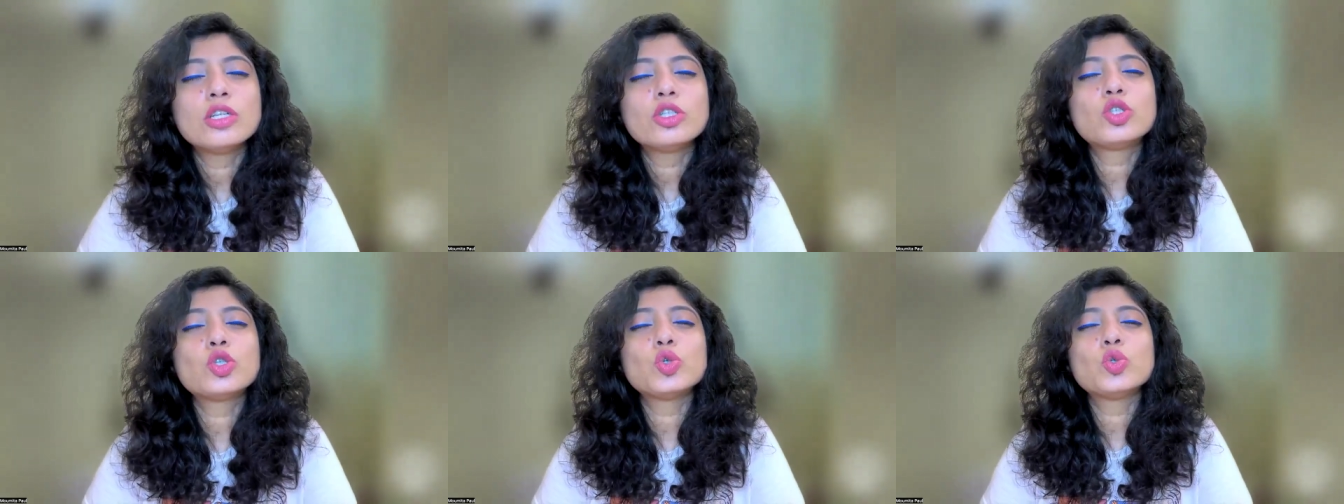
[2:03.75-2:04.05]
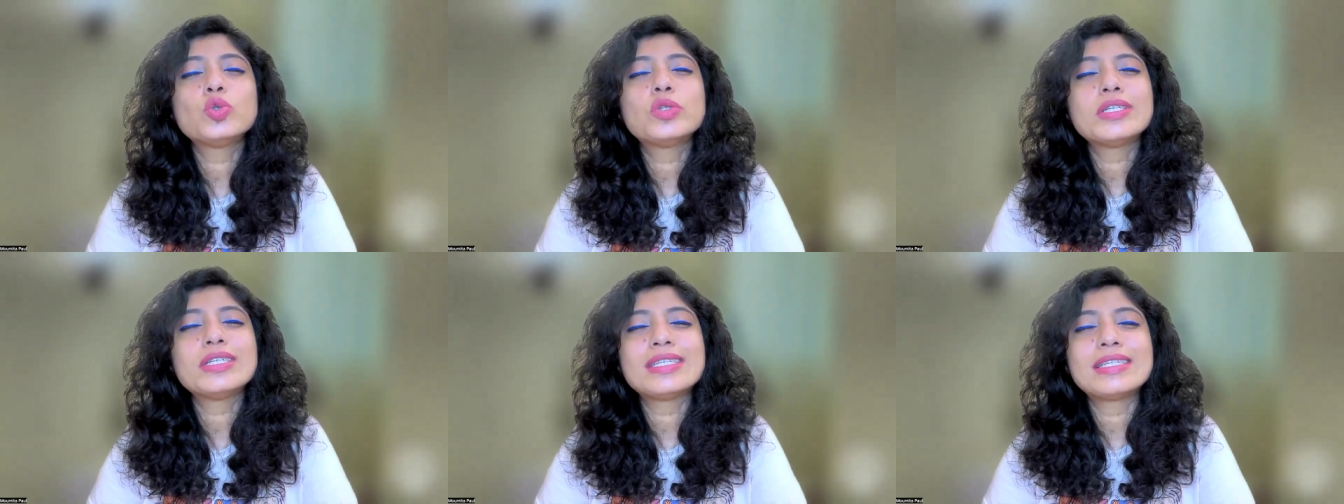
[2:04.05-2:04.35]
to
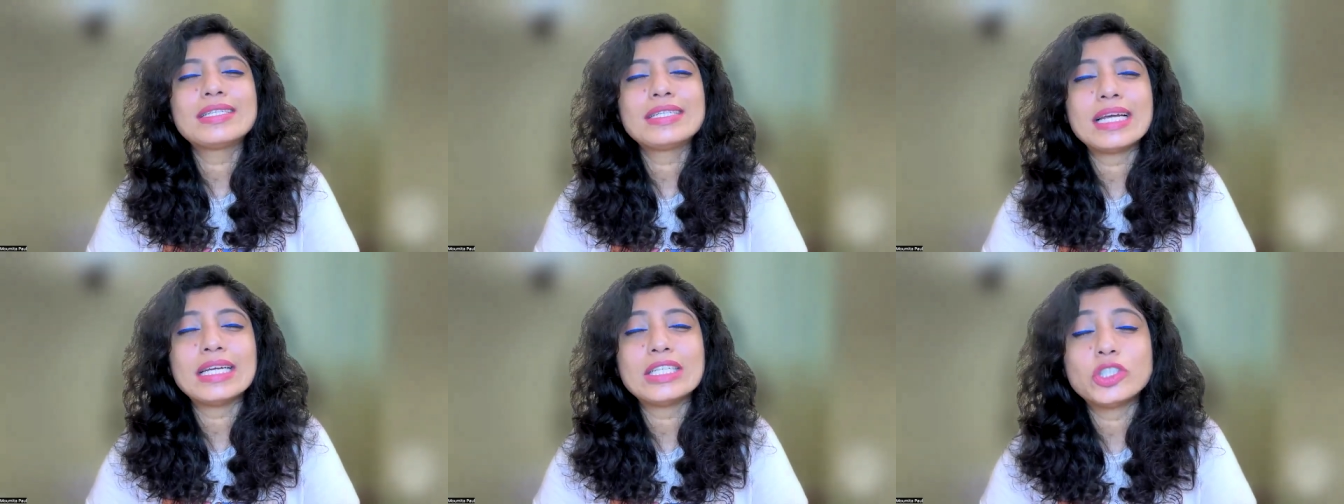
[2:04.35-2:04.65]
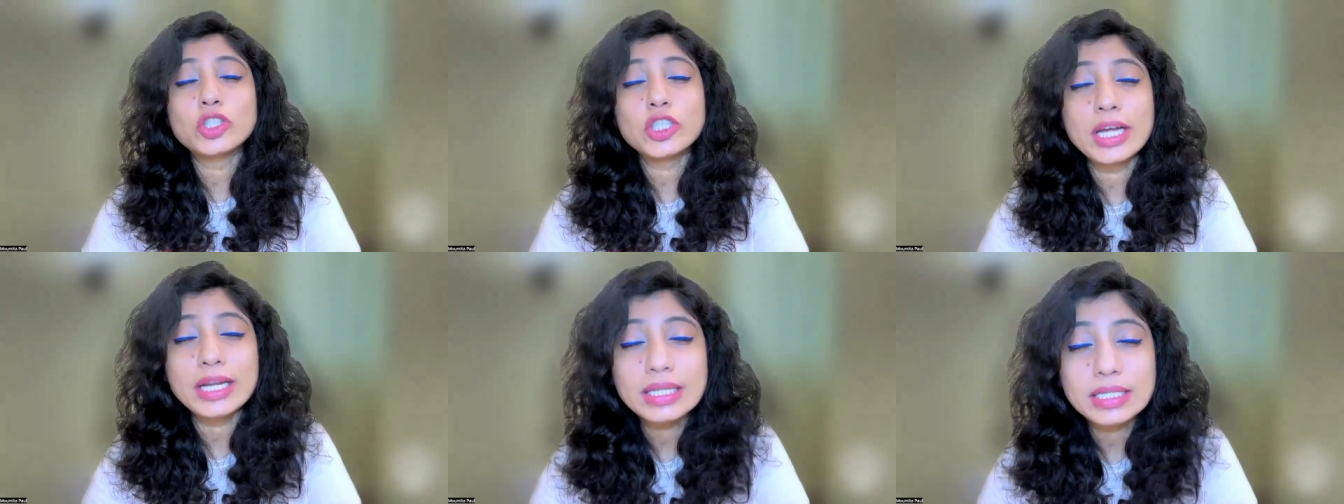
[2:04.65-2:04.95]
this
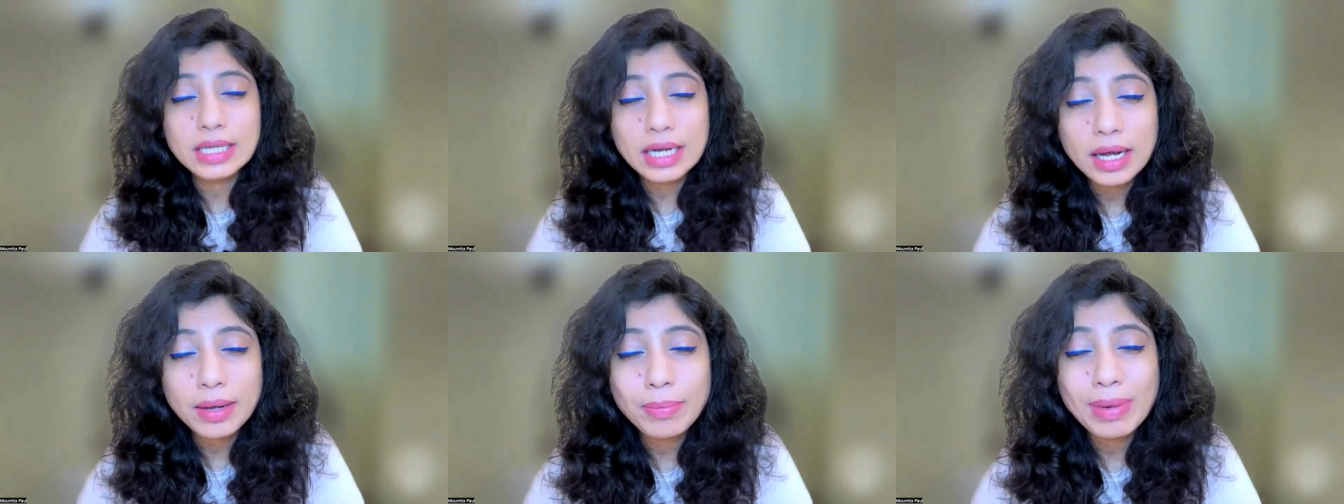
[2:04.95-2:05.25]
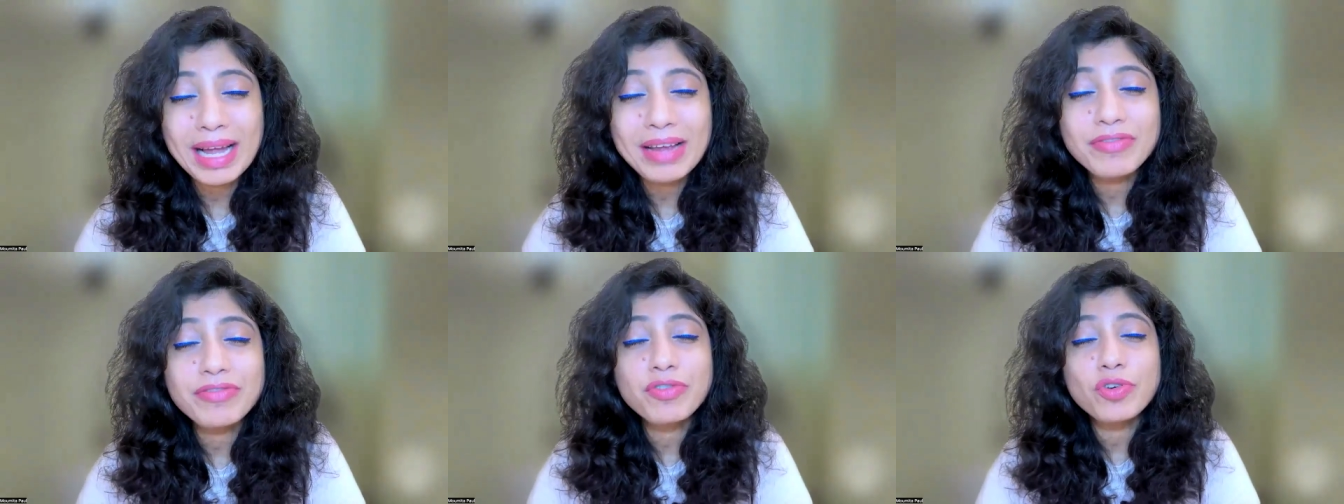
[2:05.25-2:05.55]
agenda
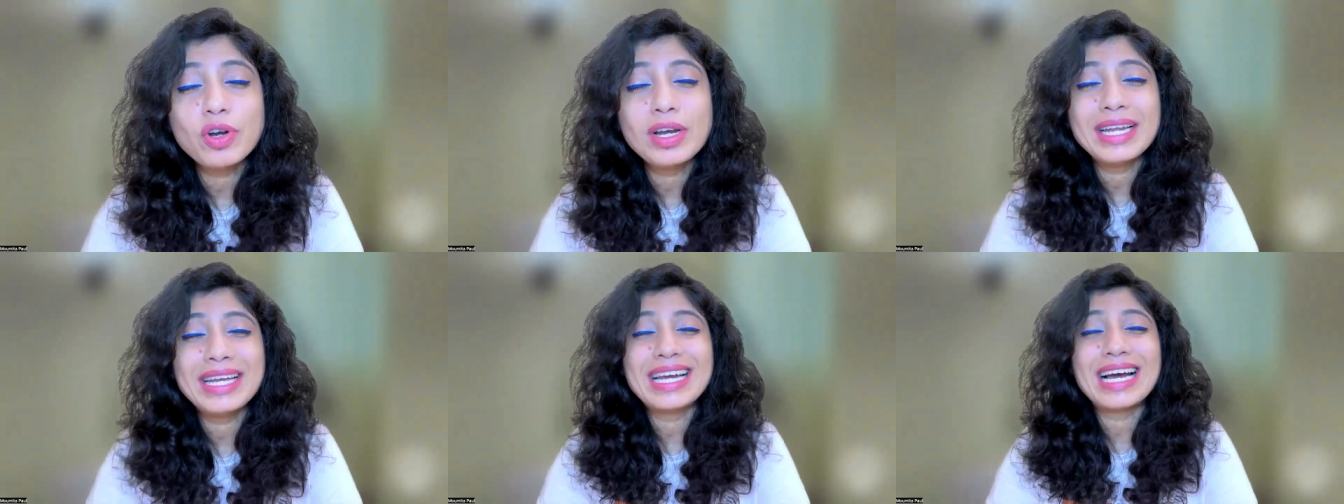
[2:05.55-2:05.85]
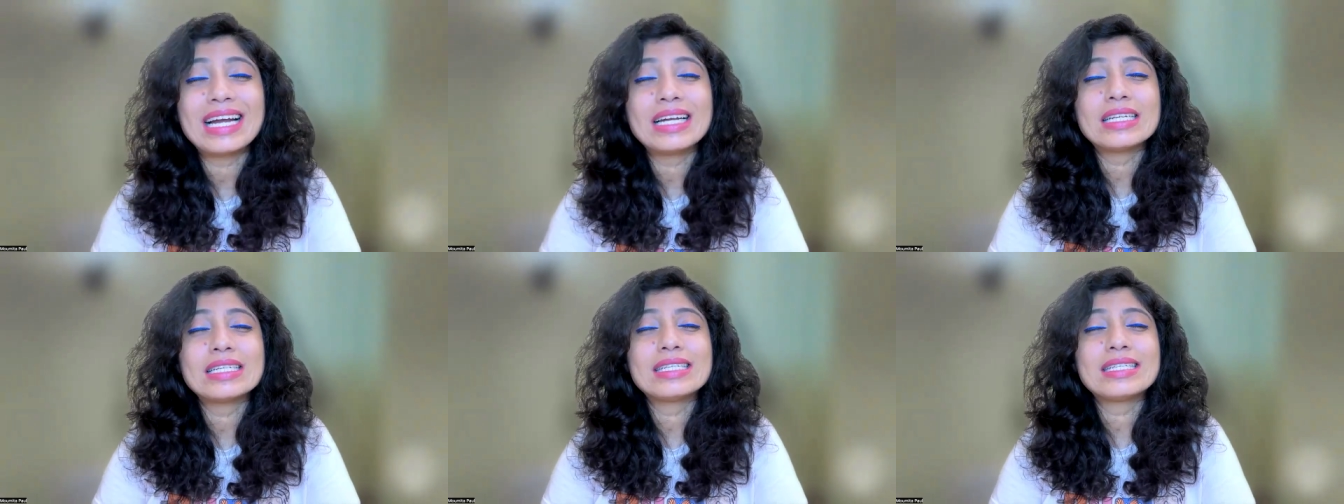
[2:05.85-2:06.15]
by fully
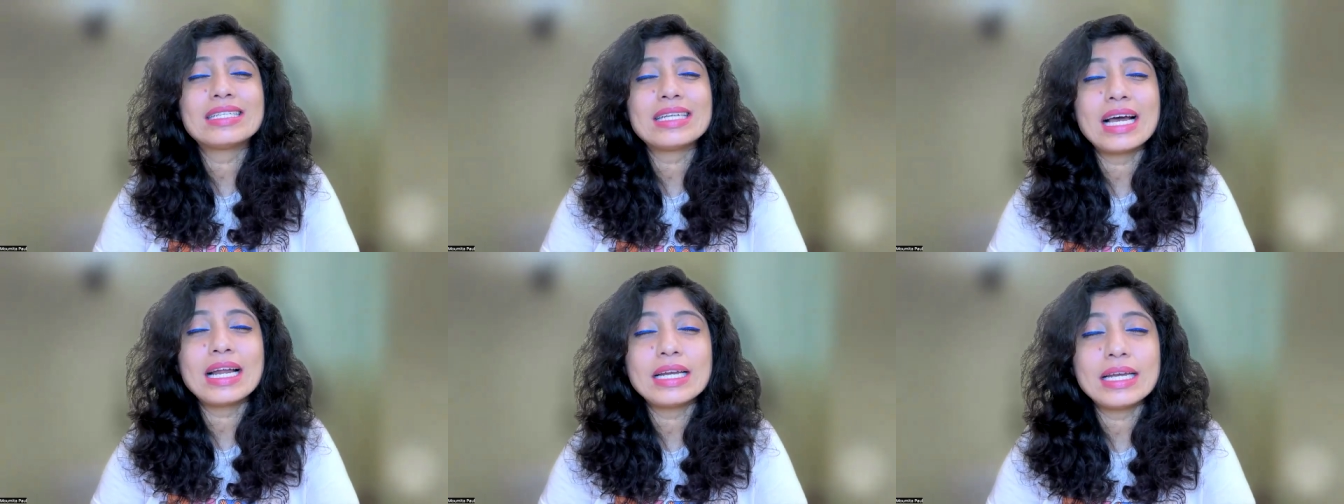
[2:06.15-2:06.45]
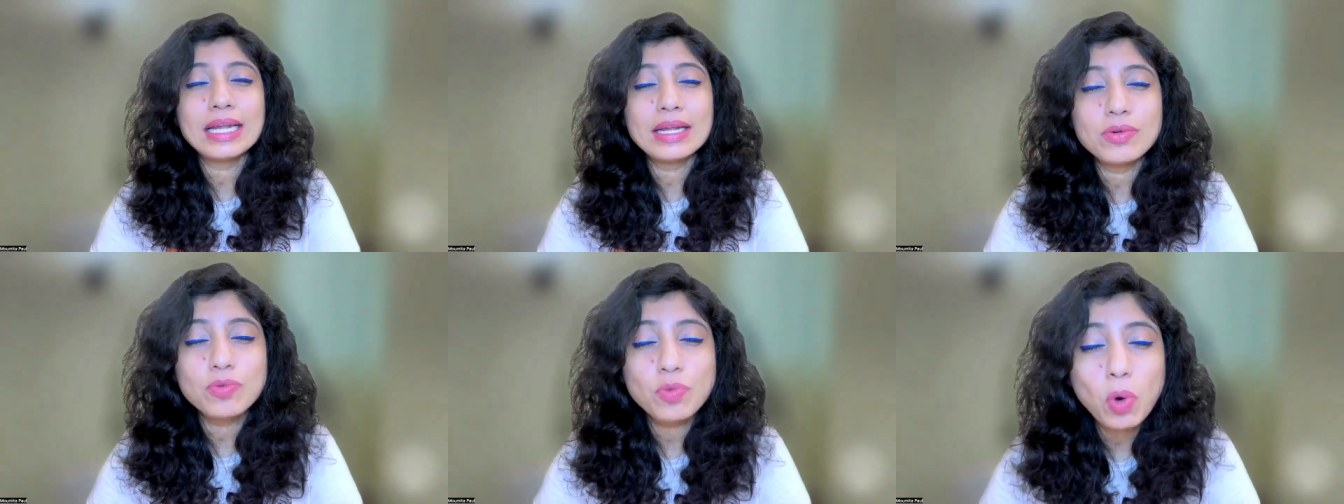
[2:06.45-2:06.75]

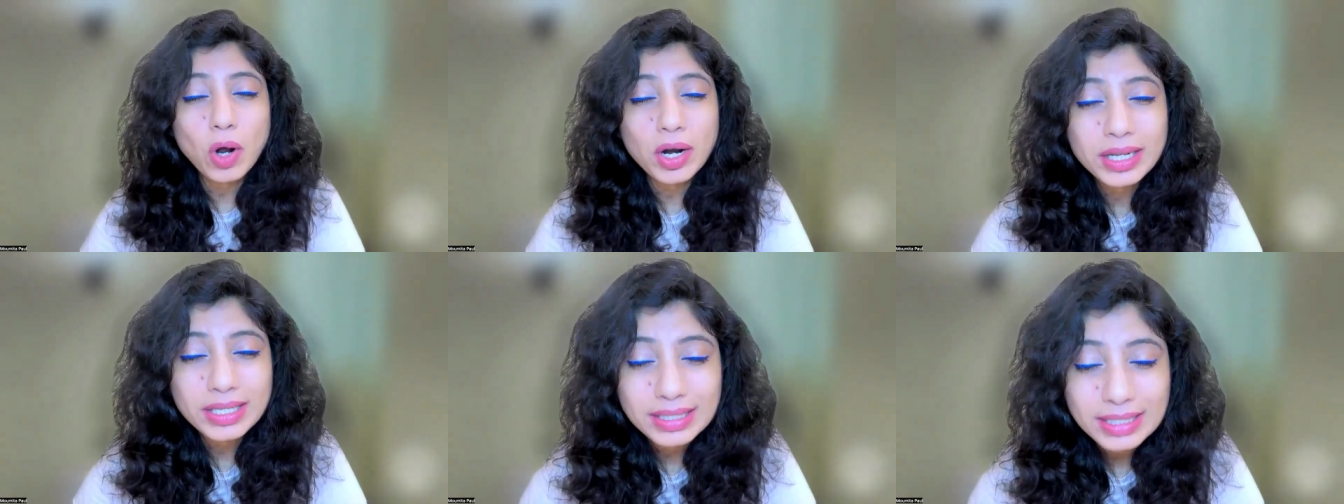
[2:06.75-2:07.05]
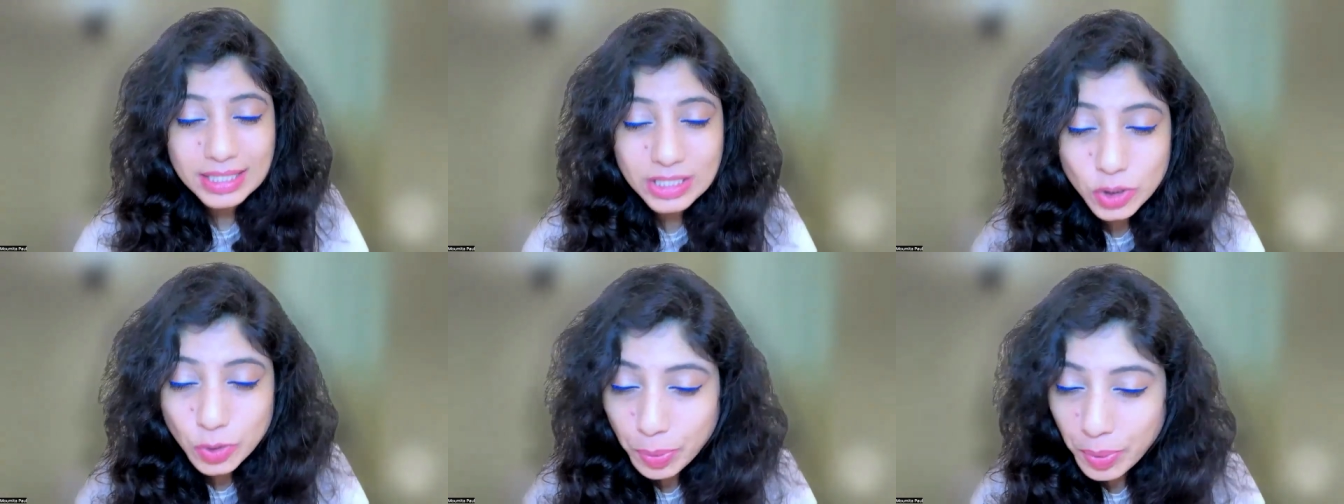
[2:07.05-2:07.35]
understanding what is
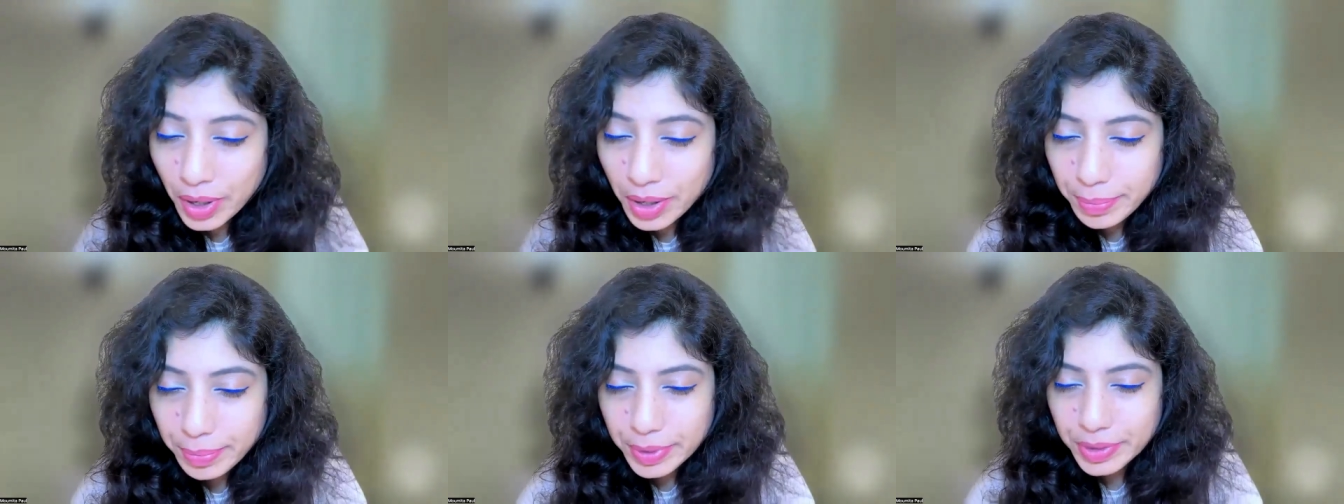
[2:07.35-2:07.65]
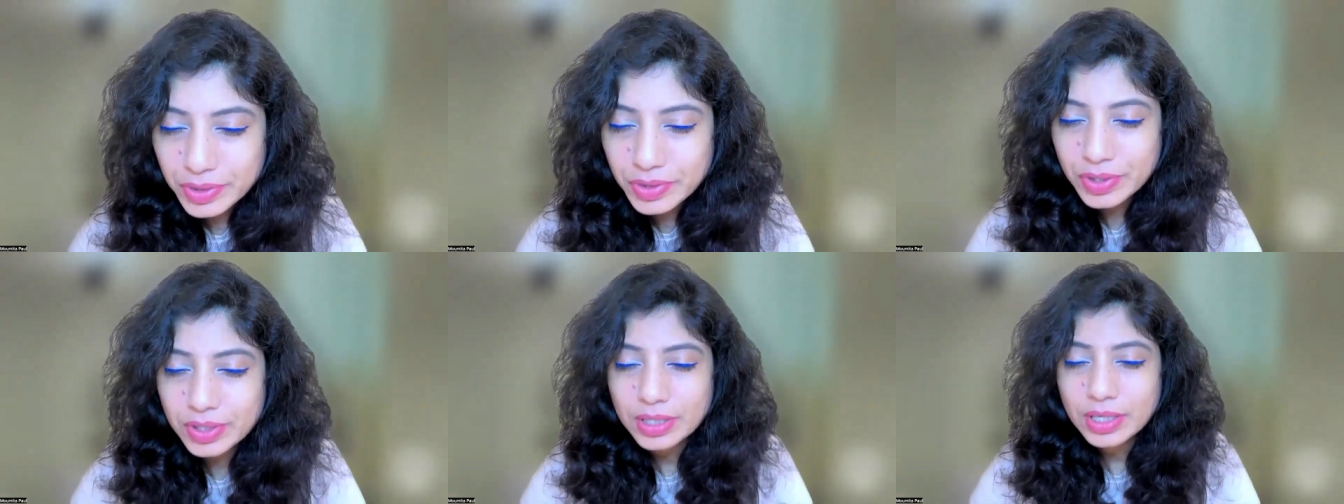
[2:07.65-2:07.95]
its
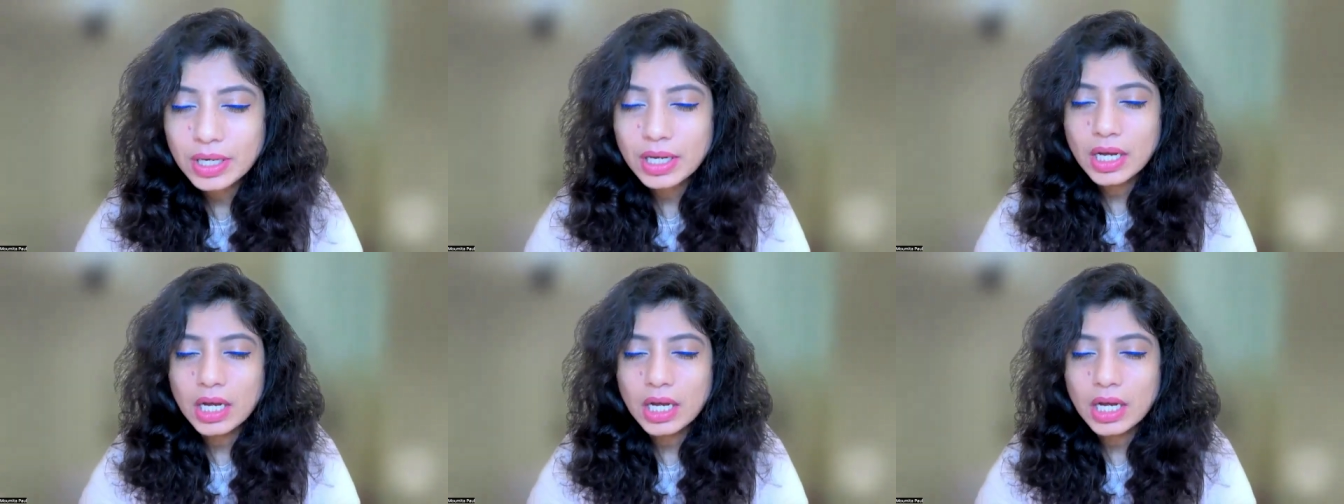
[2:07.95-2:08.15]
purpose.